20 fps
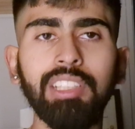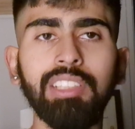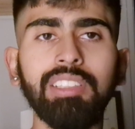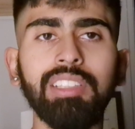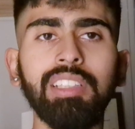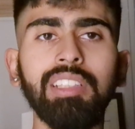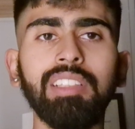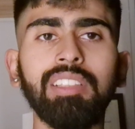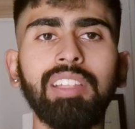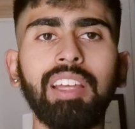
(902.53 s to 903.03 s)

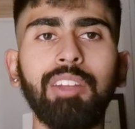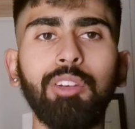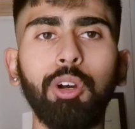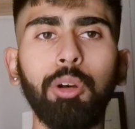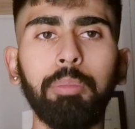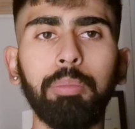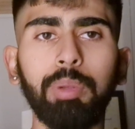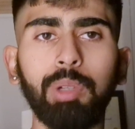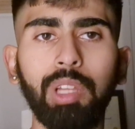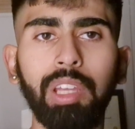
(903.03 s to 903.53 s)
since they're
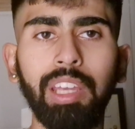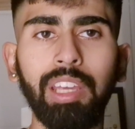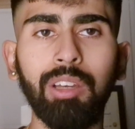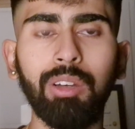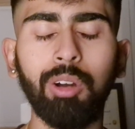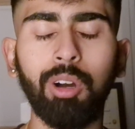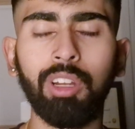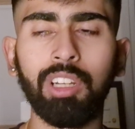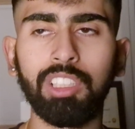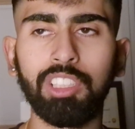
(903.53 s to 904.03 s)
not playing
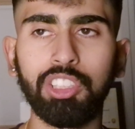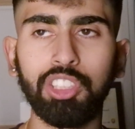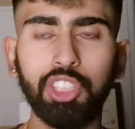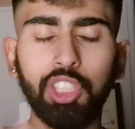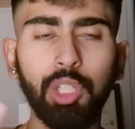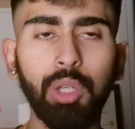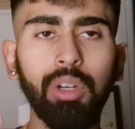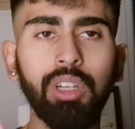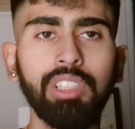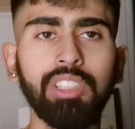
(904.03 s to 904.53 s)
on a
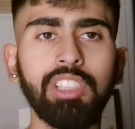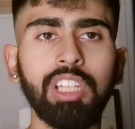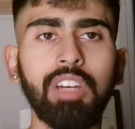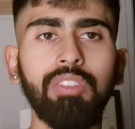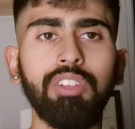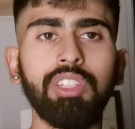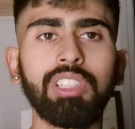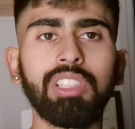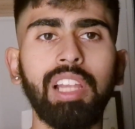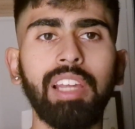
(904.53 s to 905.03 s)
slower
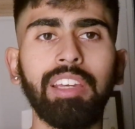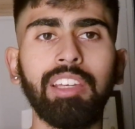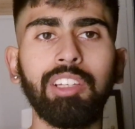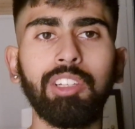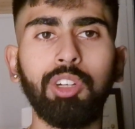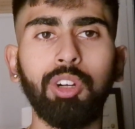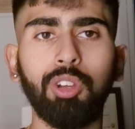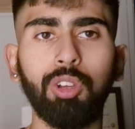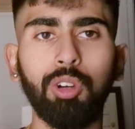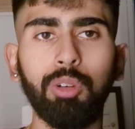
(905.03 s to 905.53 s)
surface like in
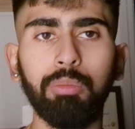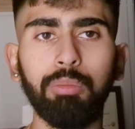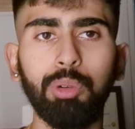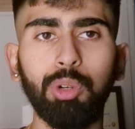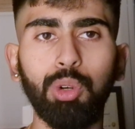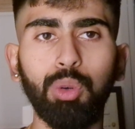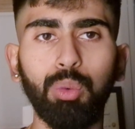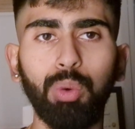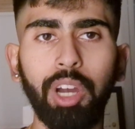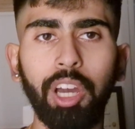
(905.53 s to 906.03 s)

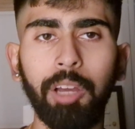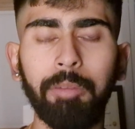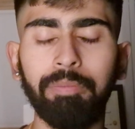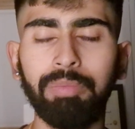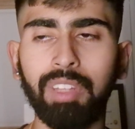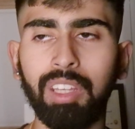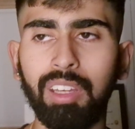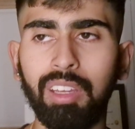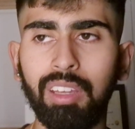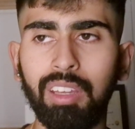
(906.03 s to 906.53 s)
Colombo, where,
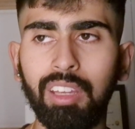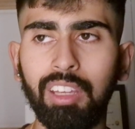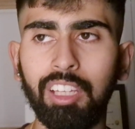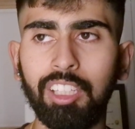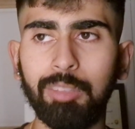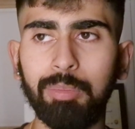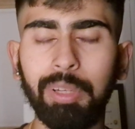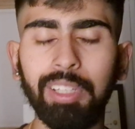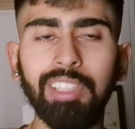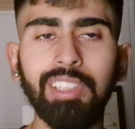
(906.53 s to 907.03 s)

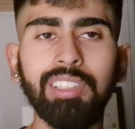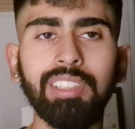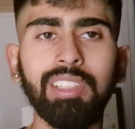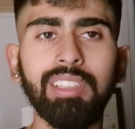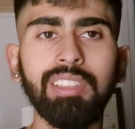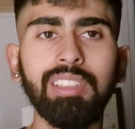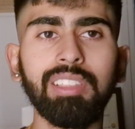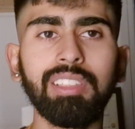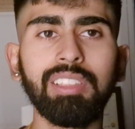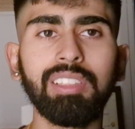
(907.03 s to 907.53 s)
especially
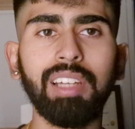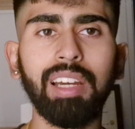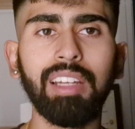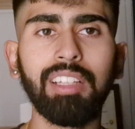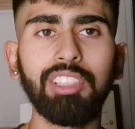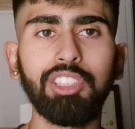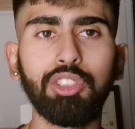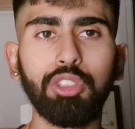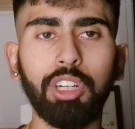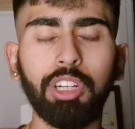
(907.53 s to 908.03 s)
since the side
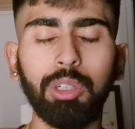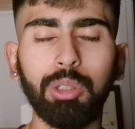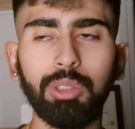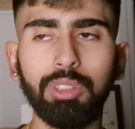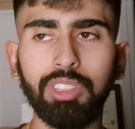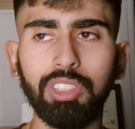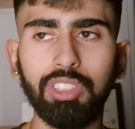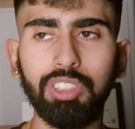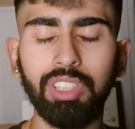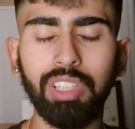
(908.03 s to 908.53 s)

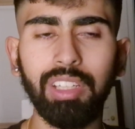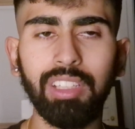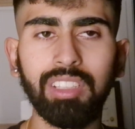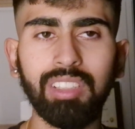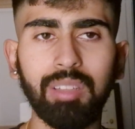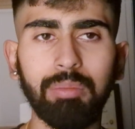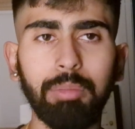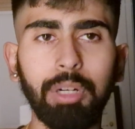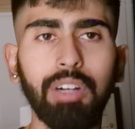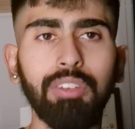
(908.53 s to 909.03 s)
struggles to chase
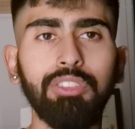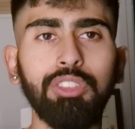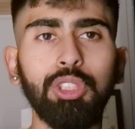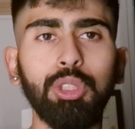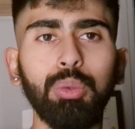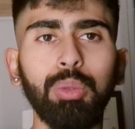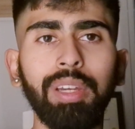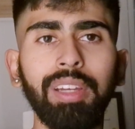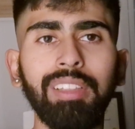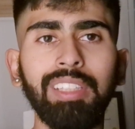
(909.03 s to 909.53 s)
above
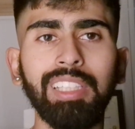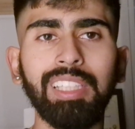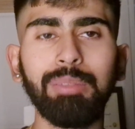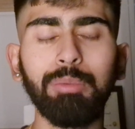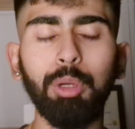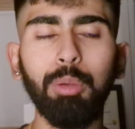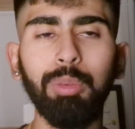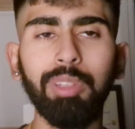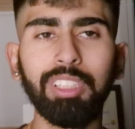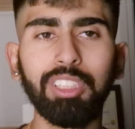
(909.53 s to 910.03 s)
280, the
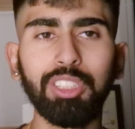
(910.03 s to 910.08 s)
moment the